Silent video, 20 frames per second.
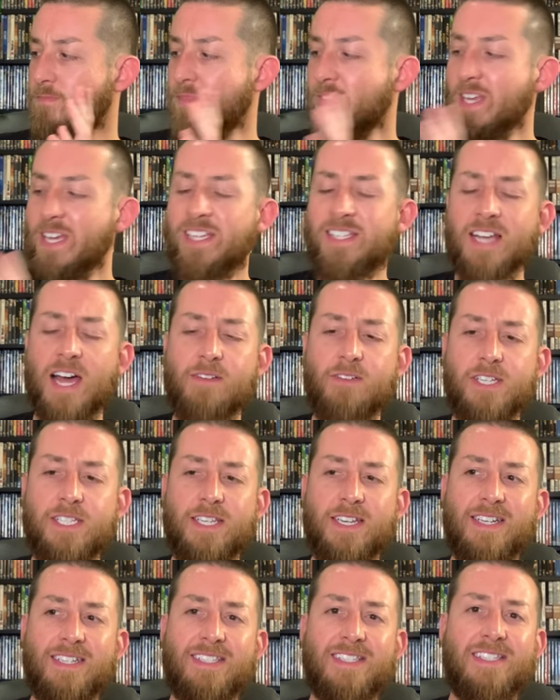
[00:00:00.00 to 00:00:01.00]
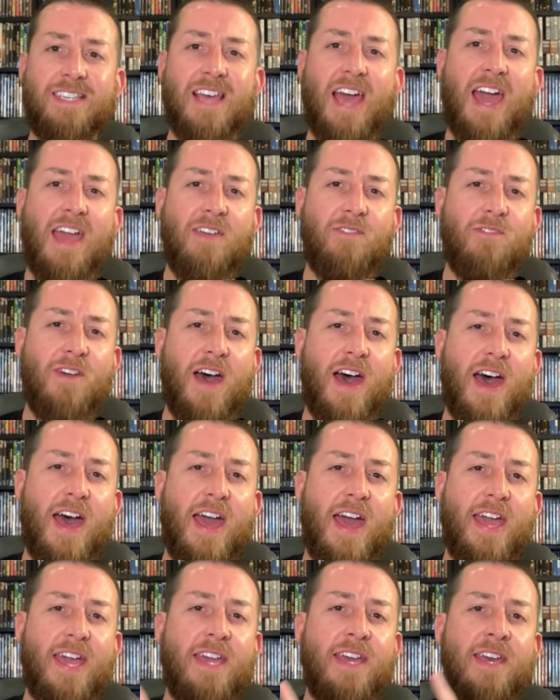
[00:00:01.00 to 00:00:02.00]
it's obviously a sci
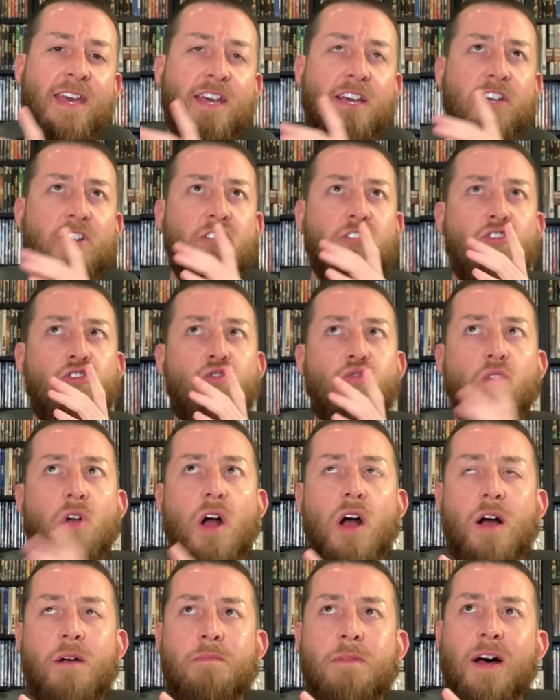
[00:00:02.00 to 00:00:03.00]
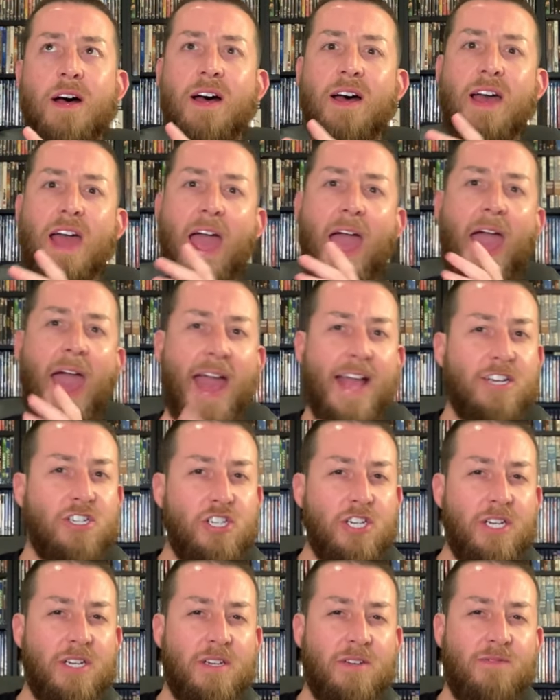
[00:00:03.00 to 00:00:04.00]
fi, drama,
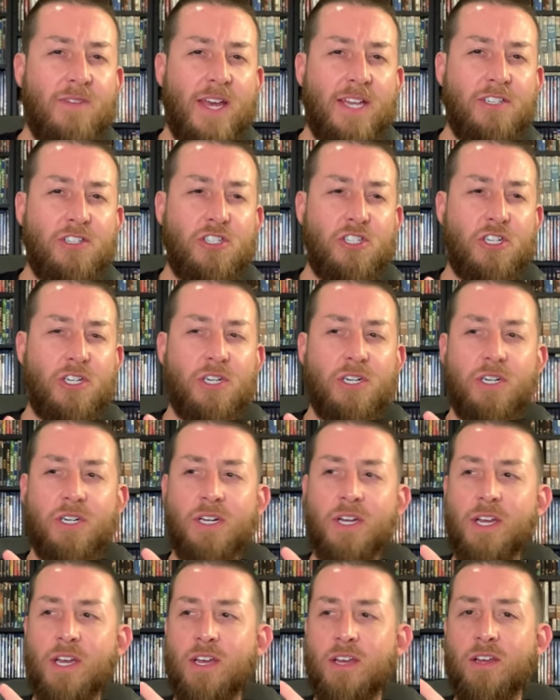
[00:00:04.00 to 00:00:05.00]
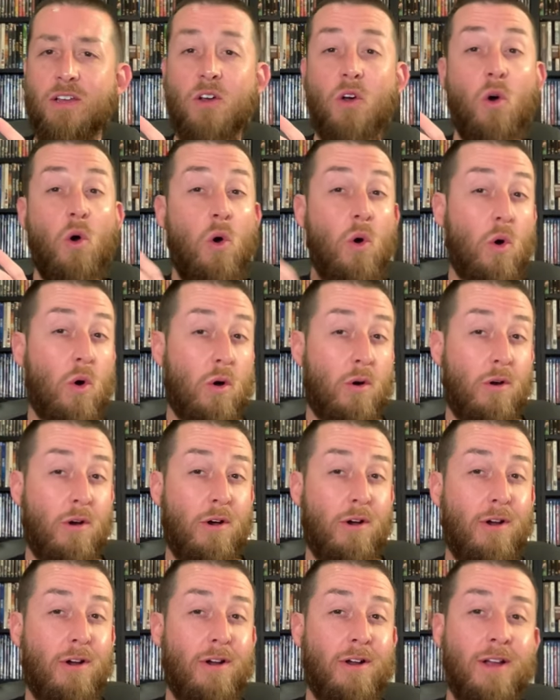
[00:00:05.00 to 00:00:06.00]
action adventure,
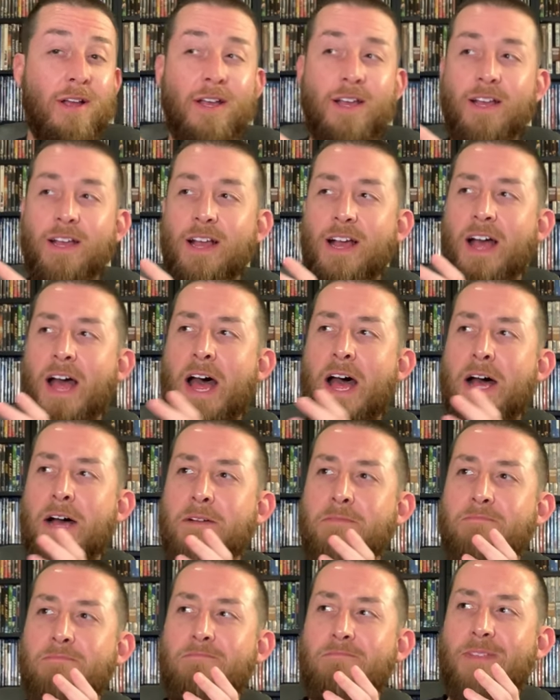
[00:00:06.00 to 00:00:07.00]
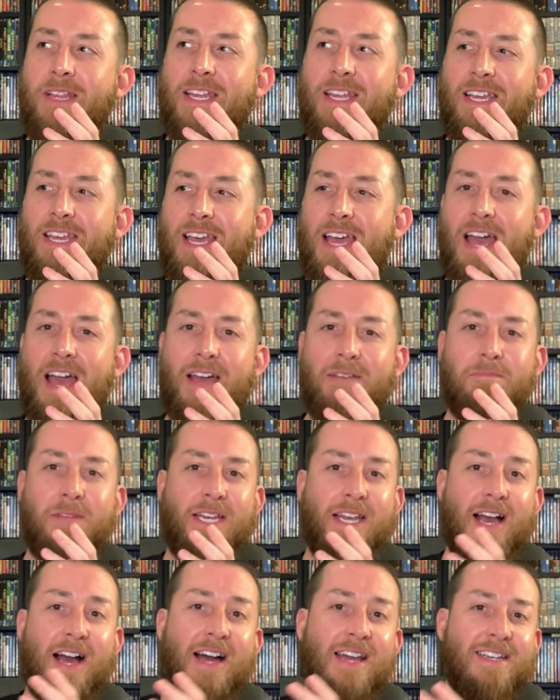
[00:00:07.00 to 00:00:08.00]
horror, um, I mean,
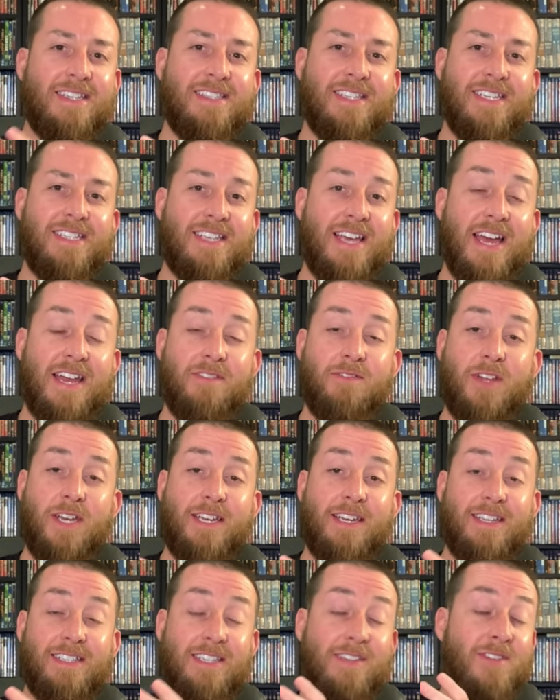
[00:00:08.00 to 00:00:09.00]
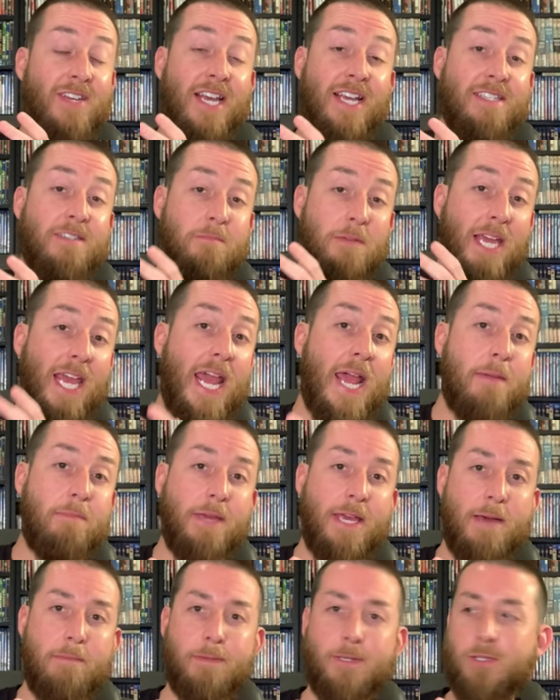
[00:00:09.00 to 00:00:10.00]
honestly, it's kind of like it's even got some campy
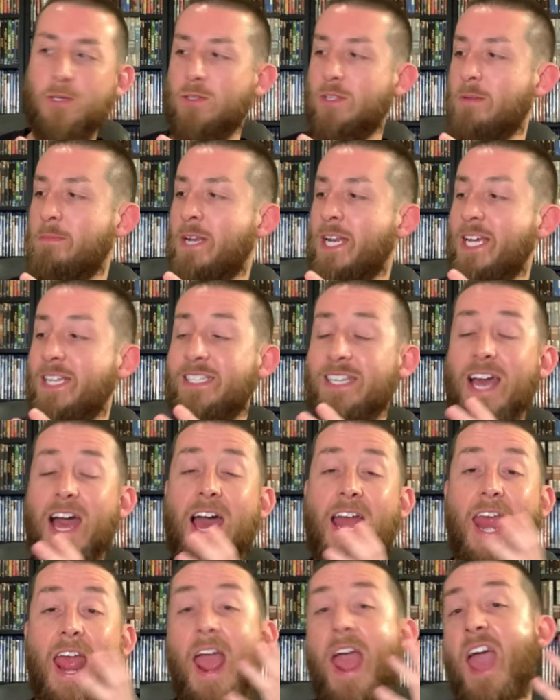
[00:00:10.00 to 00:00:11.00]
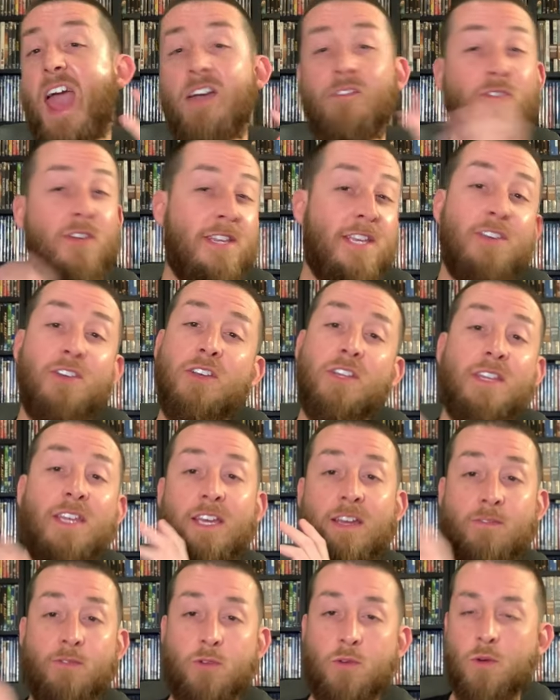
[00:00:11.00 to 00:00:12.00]
episodes. I mean, it's got everything you can think
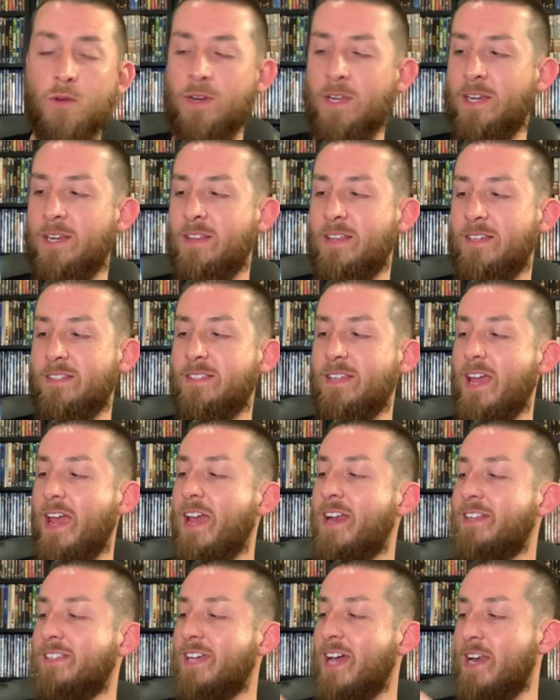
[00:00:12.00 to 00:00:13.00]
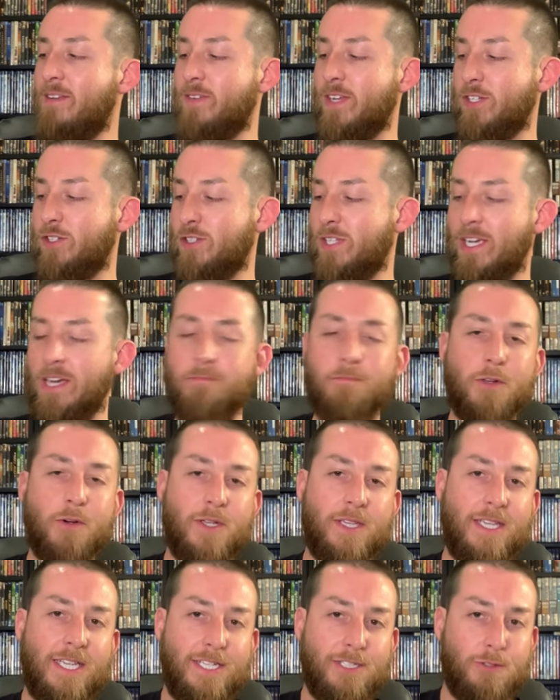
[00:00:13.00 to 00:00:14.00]
of thrown into this. And it's kind of interesting I'm
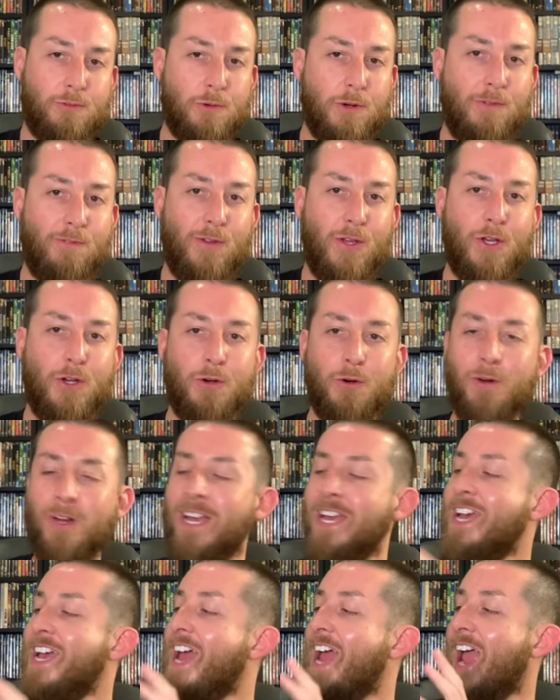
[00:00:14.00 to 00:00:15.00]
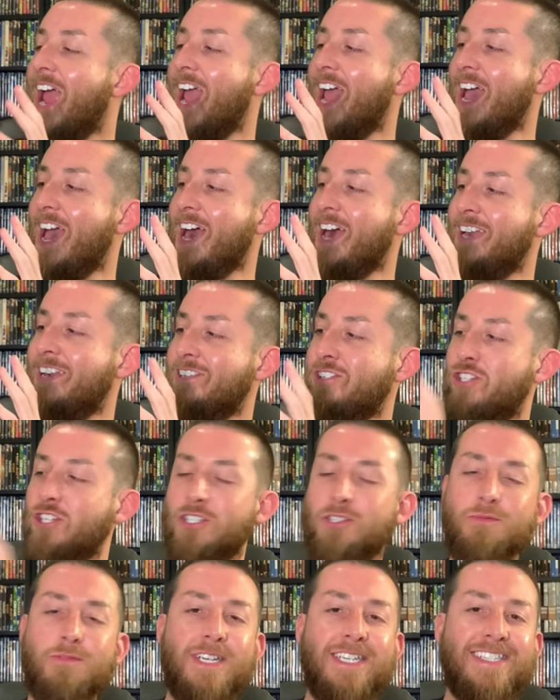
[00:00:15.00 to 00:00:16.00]
doing this review. And
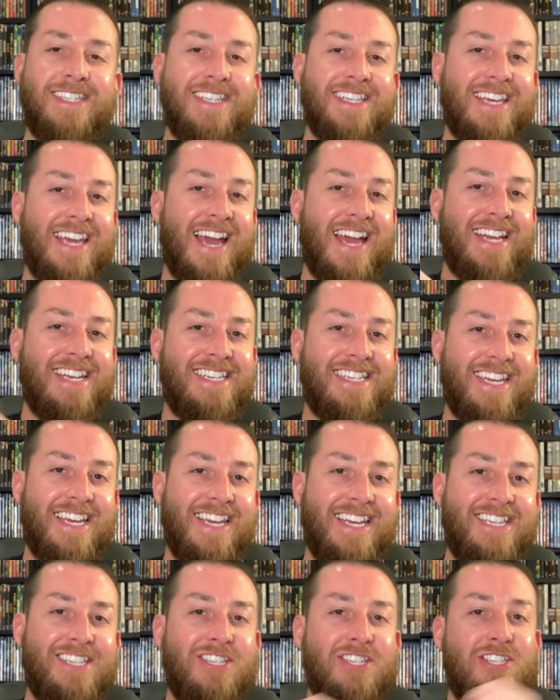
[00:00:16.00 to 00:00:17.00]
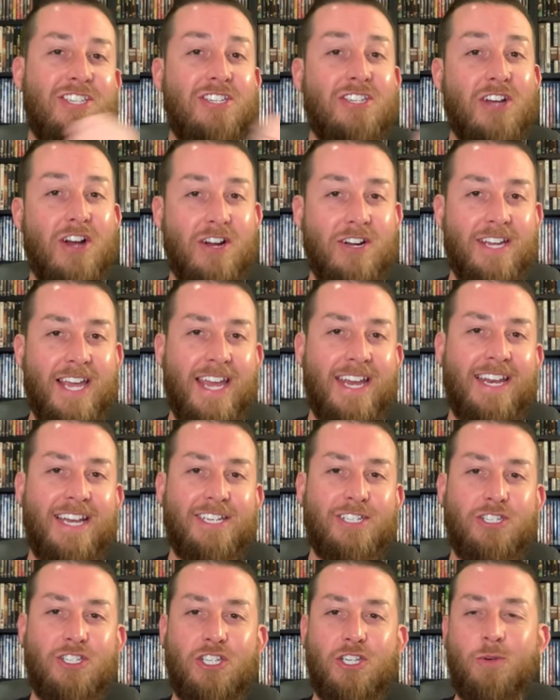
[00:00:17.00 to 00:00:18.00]
just recently I did Stargate
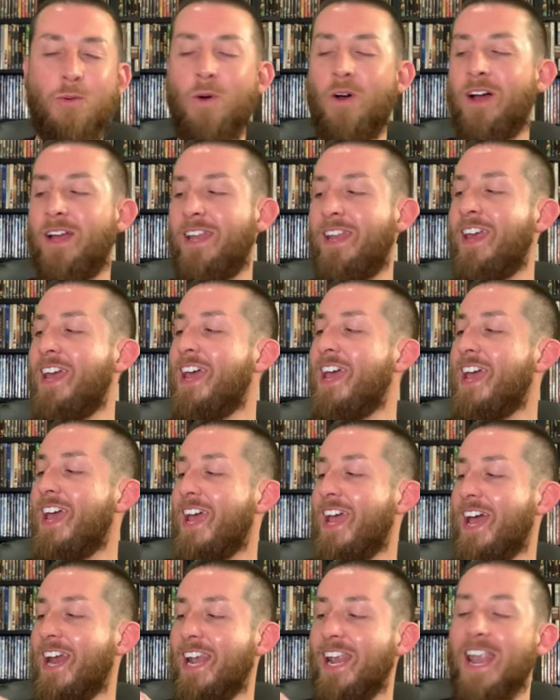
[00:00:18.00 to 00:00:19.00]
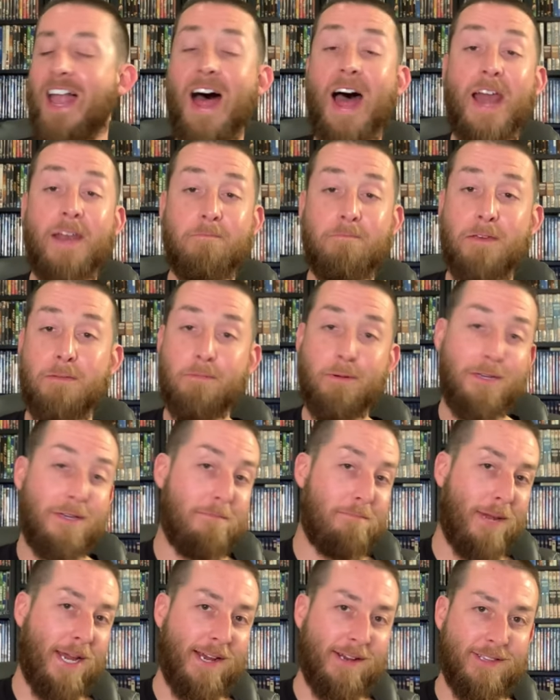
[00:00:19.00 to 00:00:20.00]
SG1. And a lot of people
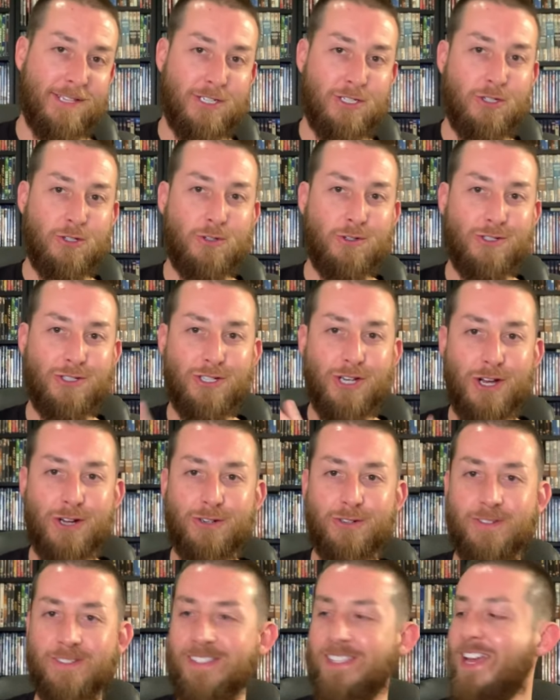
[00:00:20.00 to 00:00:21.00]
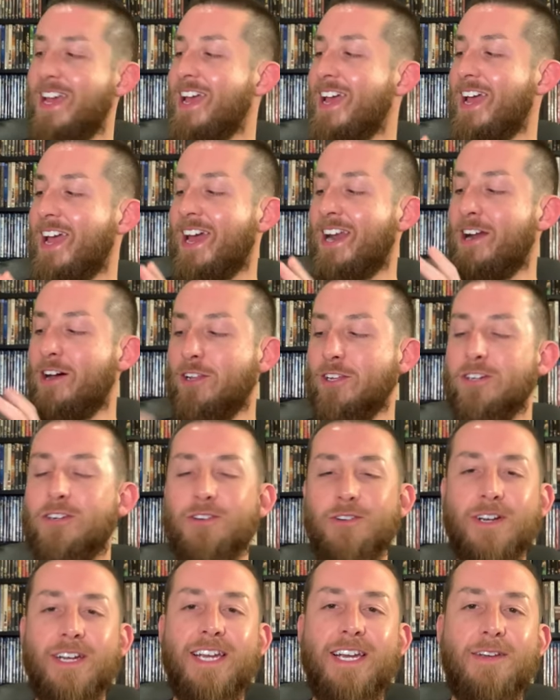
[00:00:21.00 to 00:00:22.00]
compare the two shows. And I'll
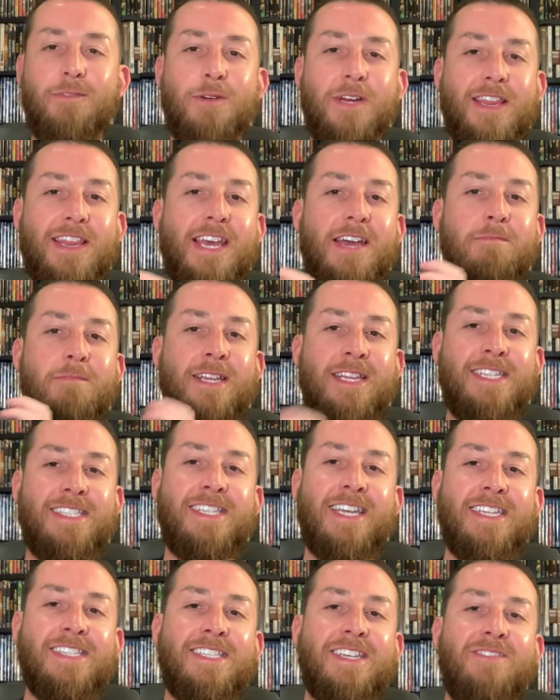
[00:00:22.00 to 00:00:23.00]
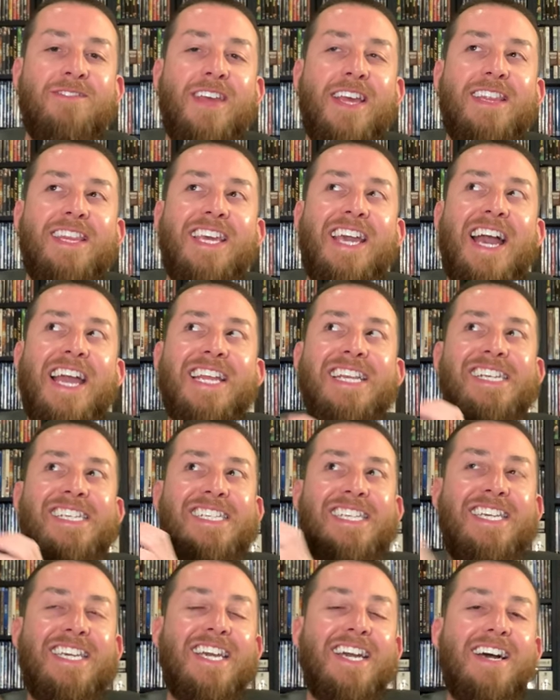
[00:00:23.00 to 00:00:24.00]
agree with them in the sense of that the
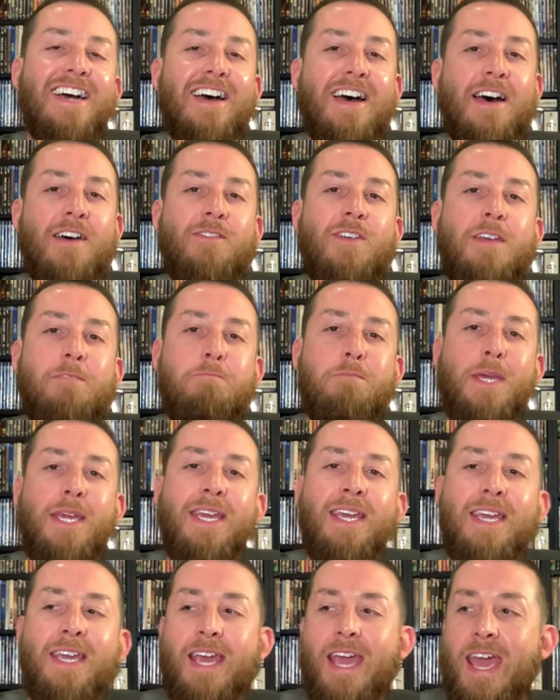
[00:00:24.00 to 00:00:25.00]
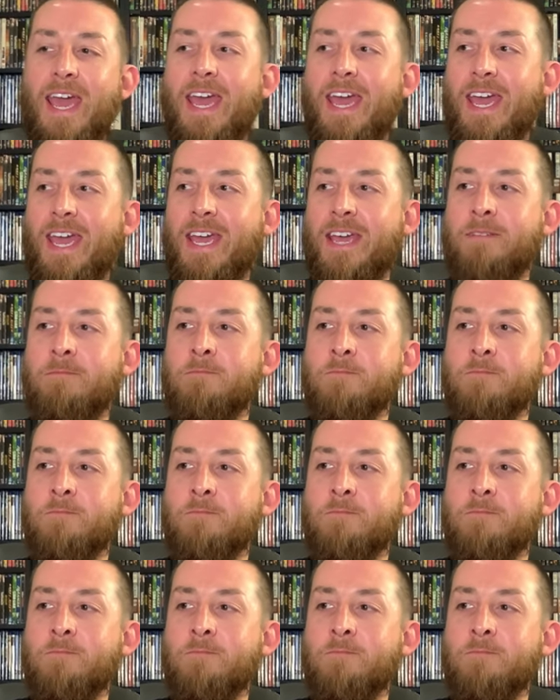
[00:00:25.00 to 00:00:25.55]
idea of it being a